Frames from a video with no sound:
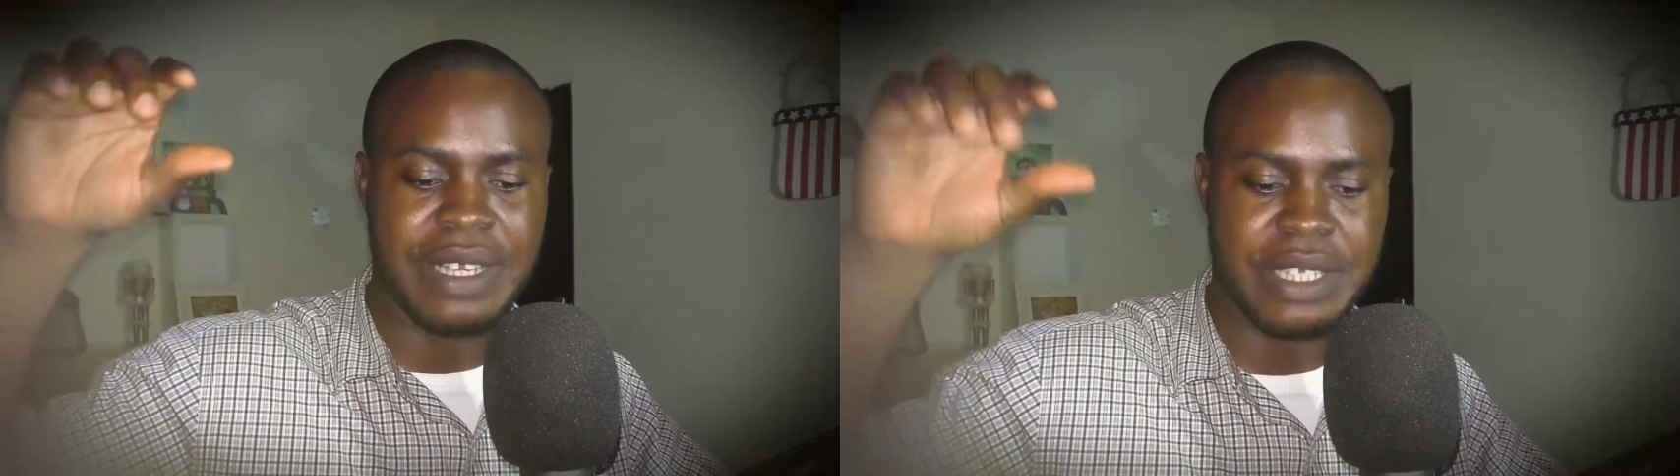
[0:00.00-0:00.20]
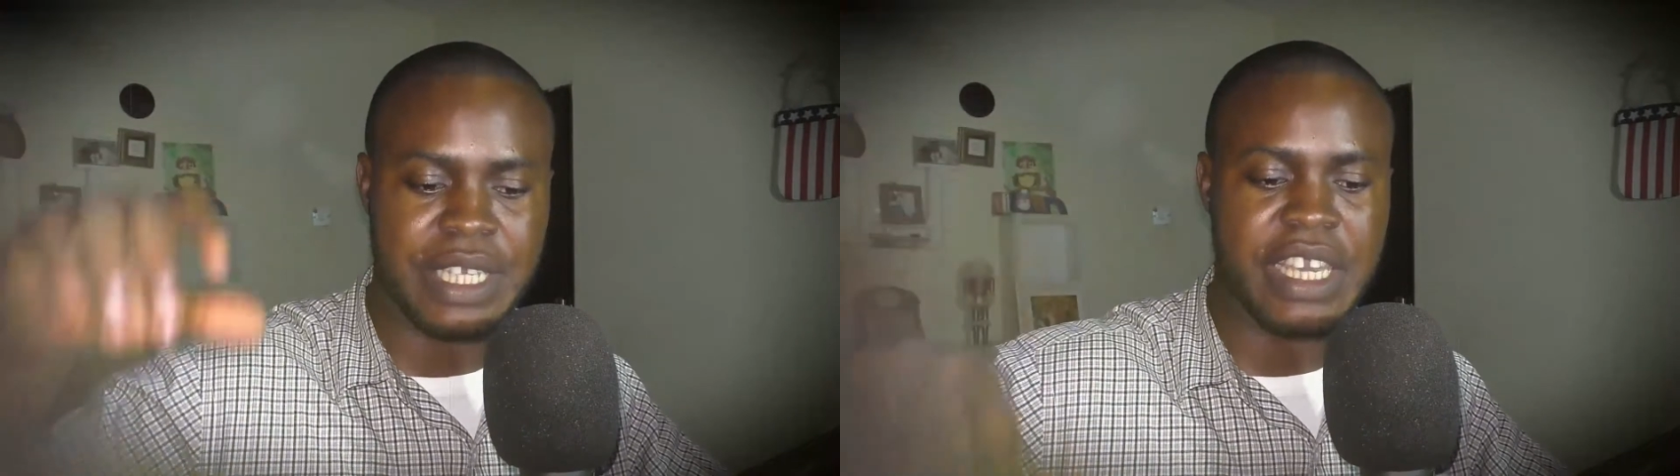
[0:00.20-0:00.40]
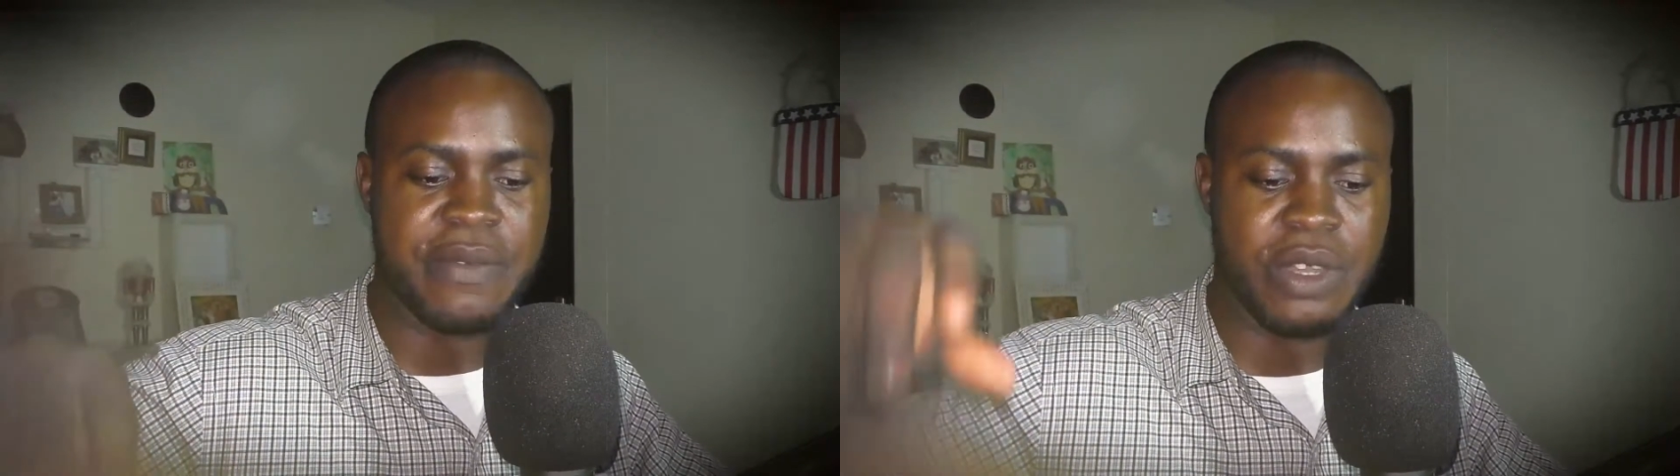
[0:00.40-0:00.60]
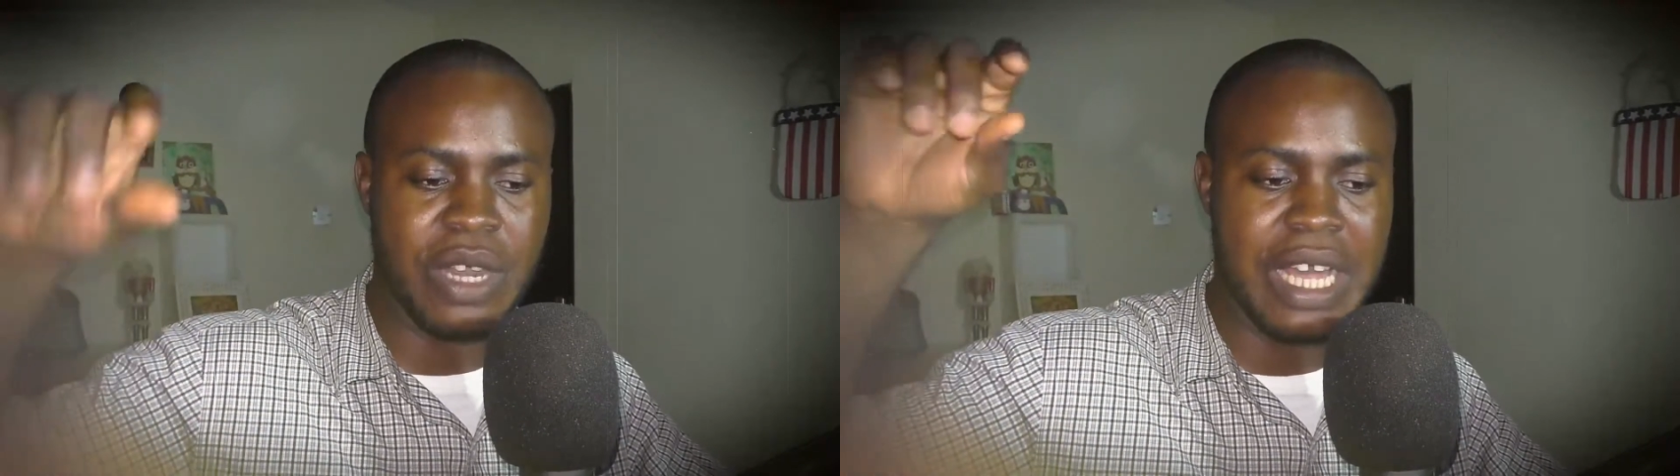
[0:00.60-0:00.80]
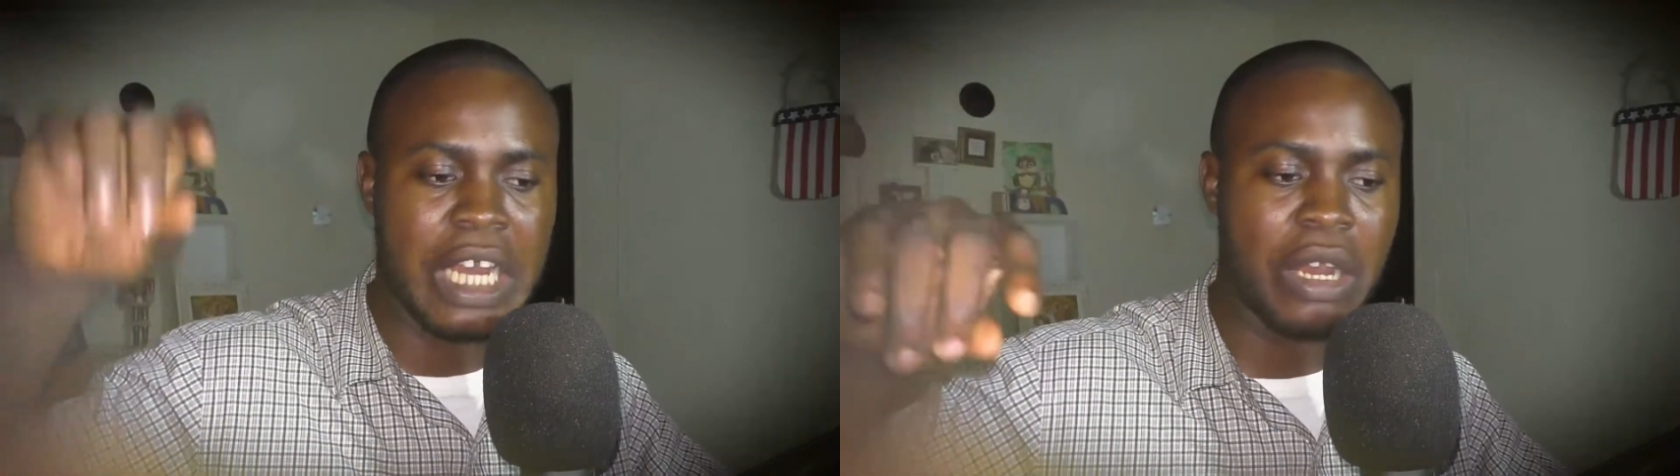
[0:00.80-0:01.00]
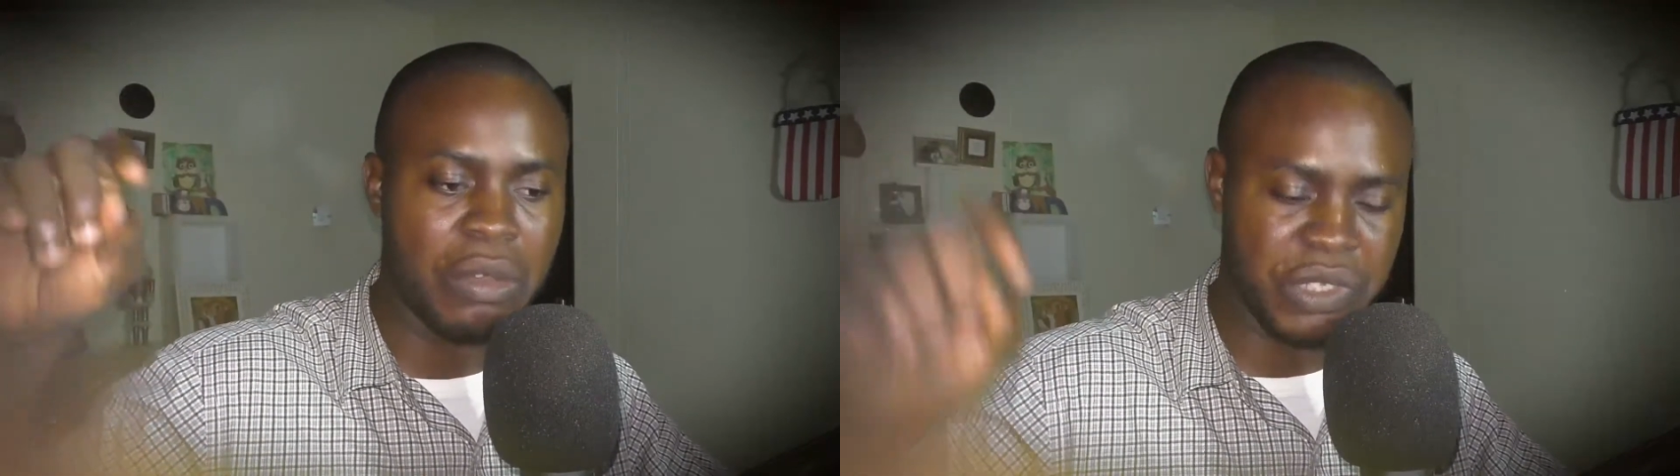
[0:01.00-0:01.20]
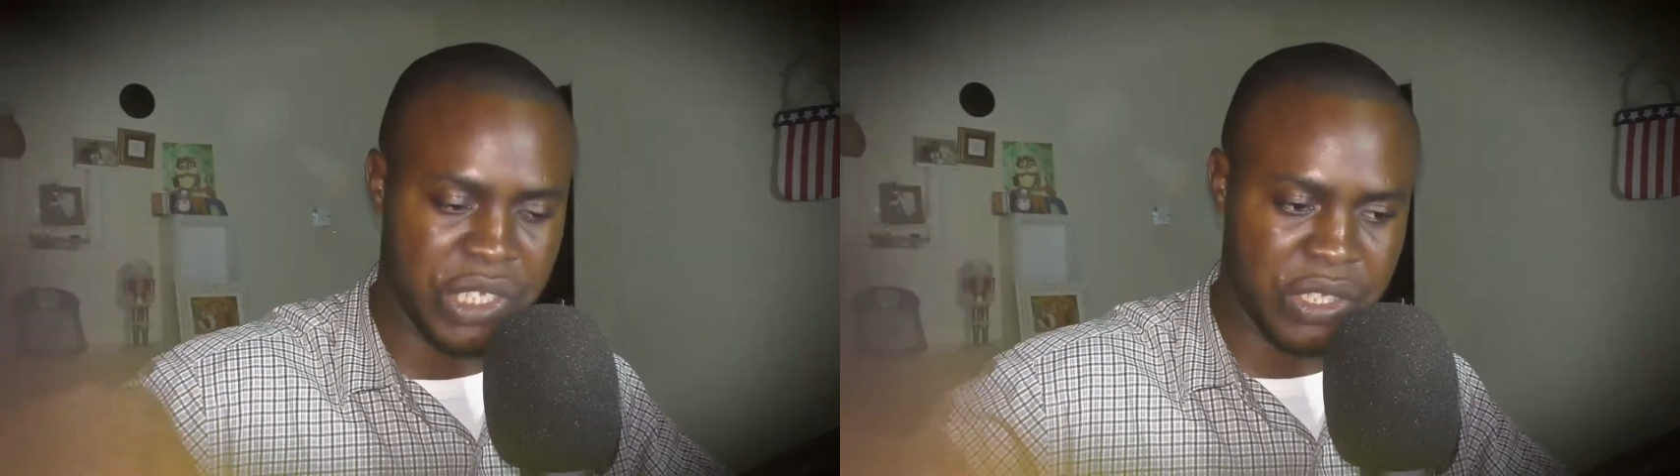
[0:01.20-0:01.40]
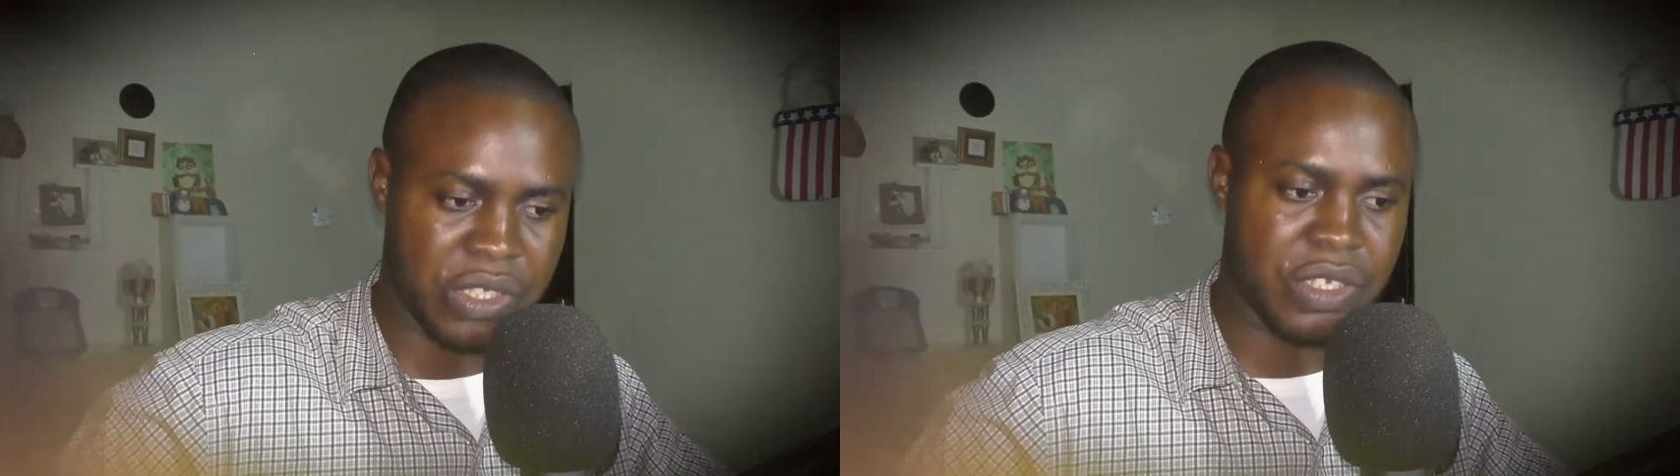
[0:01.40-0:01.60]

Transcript: Savior and Lord Jesus